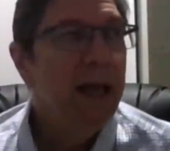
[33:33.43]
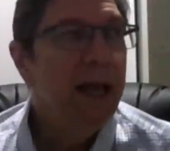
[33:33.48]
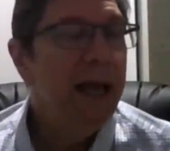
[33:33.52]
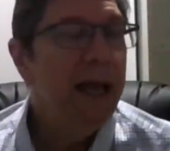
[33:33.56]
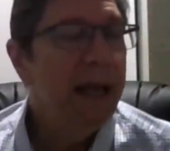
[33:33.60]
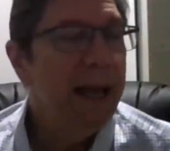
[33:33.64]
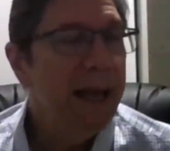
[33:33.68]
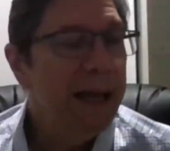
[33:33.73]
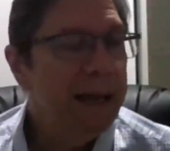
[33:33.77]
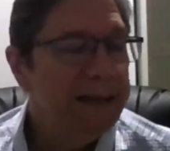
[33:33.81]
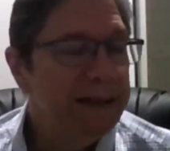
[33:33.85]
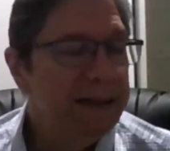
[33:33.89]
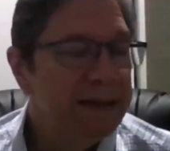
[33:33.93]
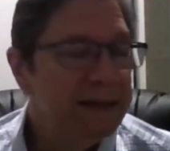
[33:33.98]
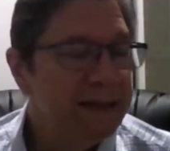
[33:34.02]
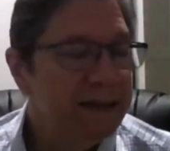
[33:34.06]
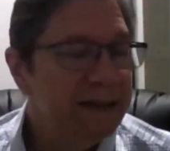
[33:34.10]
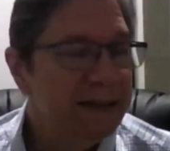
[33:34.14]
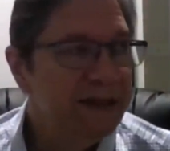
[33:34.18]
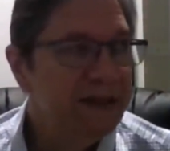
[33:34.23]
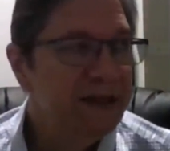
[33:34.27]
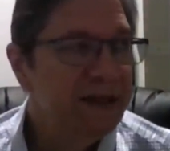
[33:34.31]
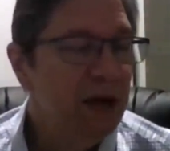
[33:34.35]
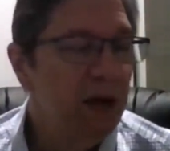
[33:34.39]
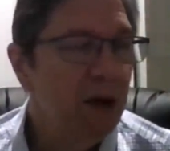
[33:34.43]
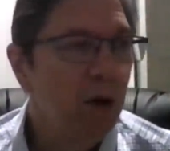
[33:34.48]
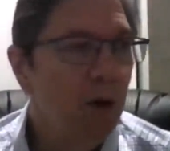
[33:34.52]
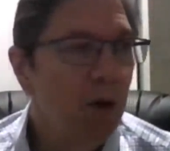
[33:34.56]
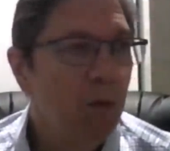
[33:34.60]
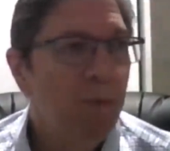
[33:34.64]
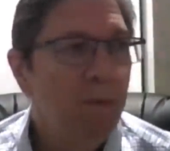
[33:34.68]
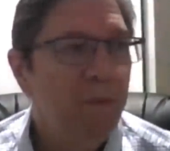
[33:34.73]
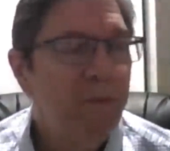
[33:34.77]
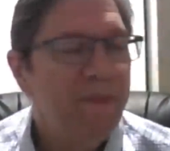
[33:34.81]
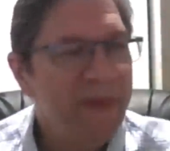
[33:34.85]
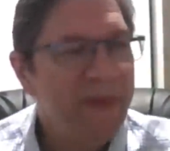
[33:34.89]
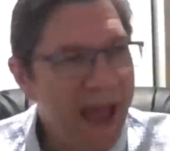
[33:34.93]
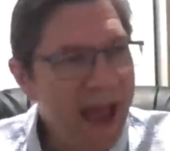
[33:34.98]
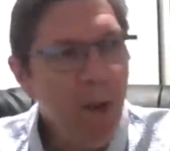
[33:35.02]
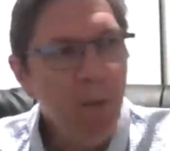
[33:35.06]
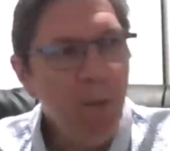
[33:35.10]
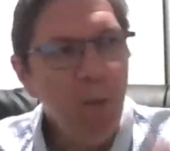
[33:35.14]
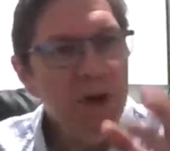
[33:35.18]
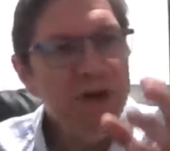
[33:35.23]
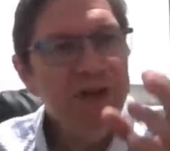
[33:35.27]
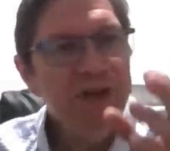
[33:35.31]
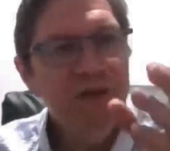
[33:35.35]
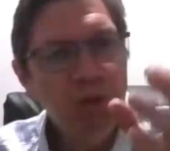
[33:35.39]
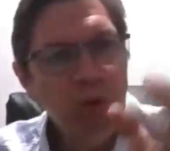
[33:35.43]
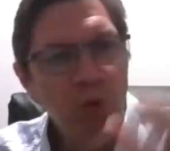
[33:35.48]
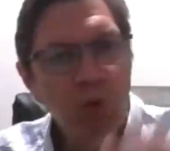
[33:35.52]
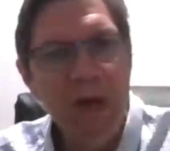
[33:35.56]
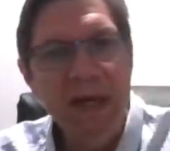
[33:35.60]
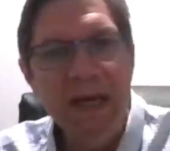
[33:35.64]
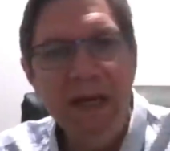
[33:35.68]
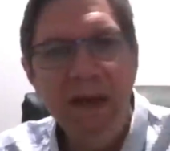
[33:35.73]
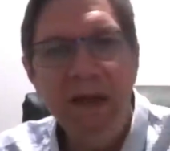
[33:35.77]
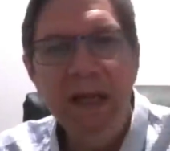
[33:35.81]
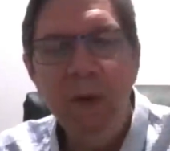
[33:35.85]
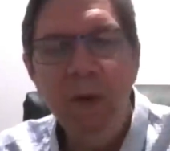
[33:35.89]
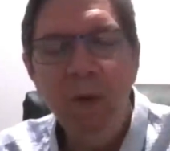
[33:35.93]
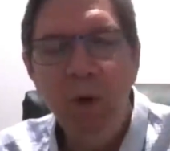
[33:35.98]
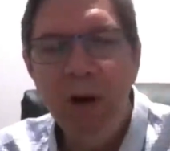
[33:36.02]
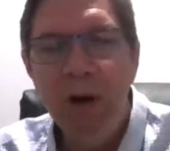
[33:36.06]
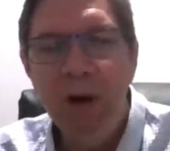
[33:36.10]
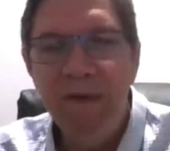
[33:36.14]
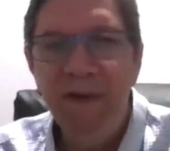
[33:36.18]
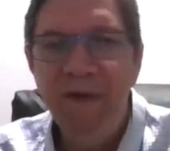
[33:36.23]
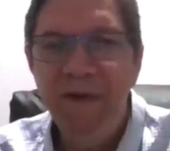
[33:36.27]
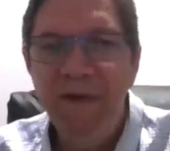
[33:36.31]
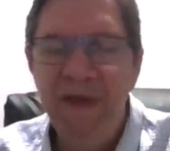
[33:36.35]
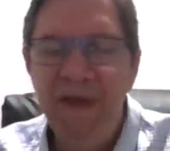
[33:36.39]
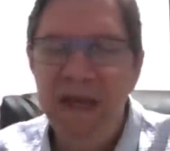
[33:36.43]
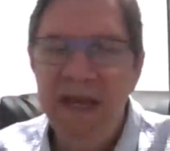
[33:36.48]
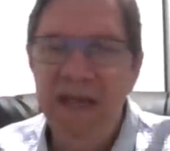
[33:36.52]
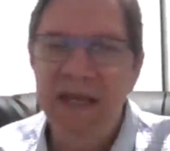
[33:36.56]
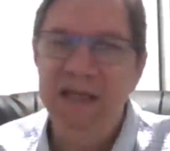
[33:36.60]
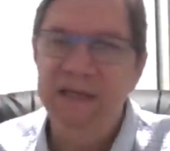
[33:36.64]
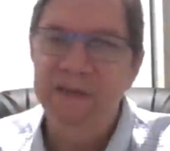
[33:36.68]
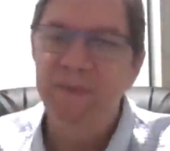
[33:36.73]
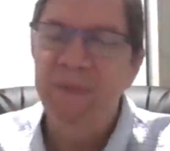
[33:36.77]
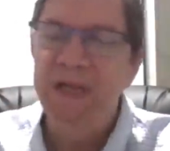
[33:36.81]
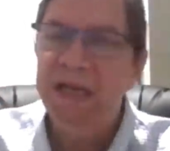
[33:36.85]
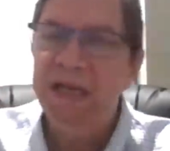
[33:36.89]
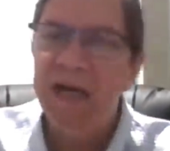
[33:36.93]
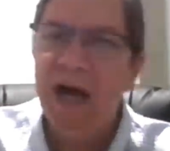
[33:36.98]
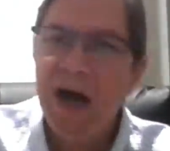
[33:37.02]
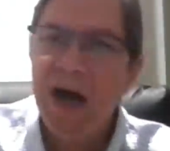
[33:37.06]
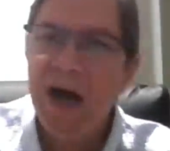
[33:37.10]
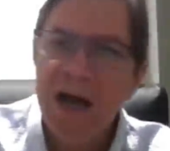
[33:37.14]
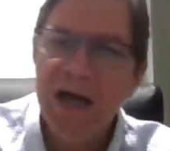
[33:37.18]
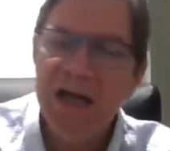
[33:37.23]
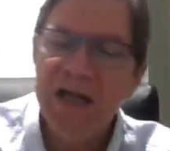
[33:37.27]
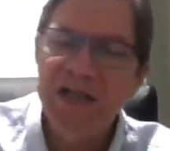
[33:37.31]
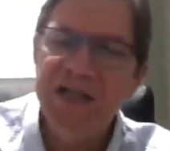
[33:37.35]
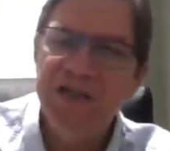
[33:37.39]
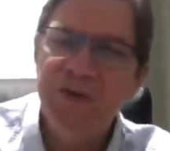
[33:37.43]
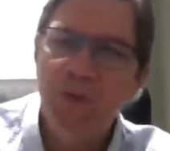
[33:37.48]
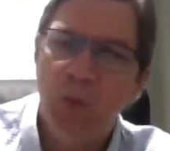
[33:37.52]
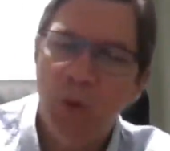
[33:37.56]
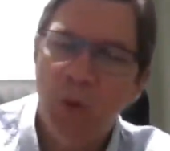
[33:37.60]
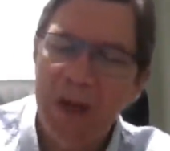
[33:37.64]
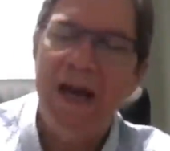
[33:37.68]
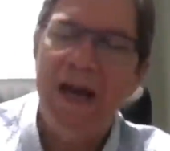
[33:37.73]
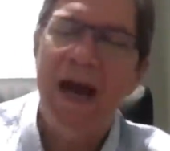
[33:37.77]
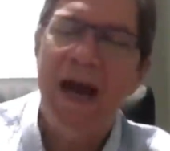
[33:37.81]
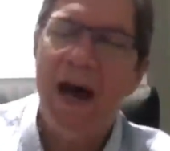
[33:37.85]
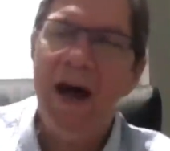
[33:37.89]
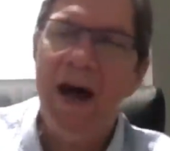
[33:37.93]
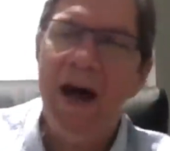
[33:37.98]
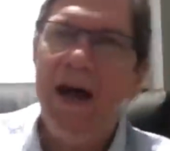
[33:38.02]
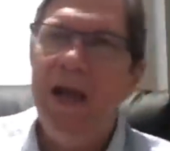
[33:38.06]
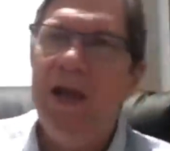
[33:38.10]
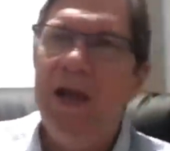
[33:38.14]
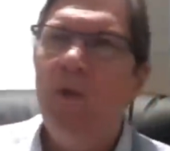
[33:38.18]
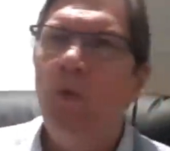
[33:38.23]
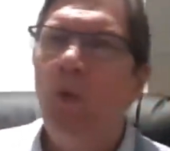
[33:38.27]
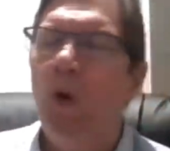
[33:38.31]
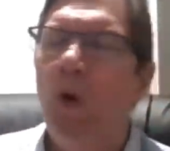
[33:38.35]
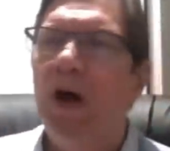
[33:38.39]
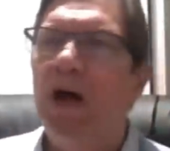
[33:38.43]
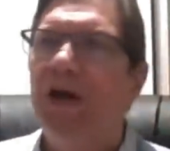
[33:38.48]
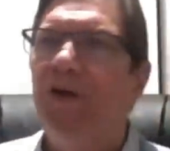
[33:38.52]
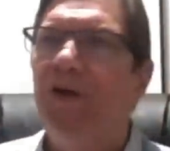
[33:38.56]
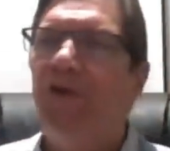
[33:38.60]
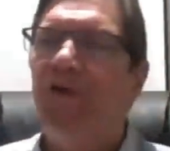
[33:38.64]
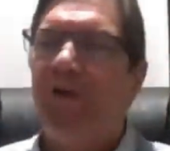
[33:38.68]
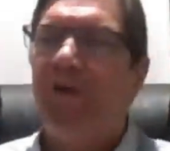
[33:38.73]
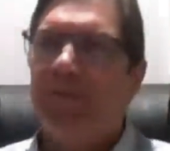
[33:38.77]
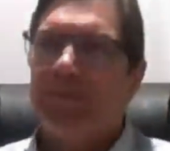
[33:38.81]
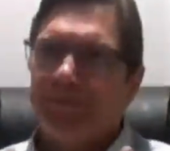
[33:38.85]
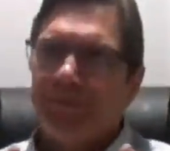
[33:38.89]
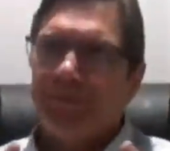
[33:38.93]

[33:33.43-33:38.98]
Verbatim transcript: And so that was really one of the things because when I was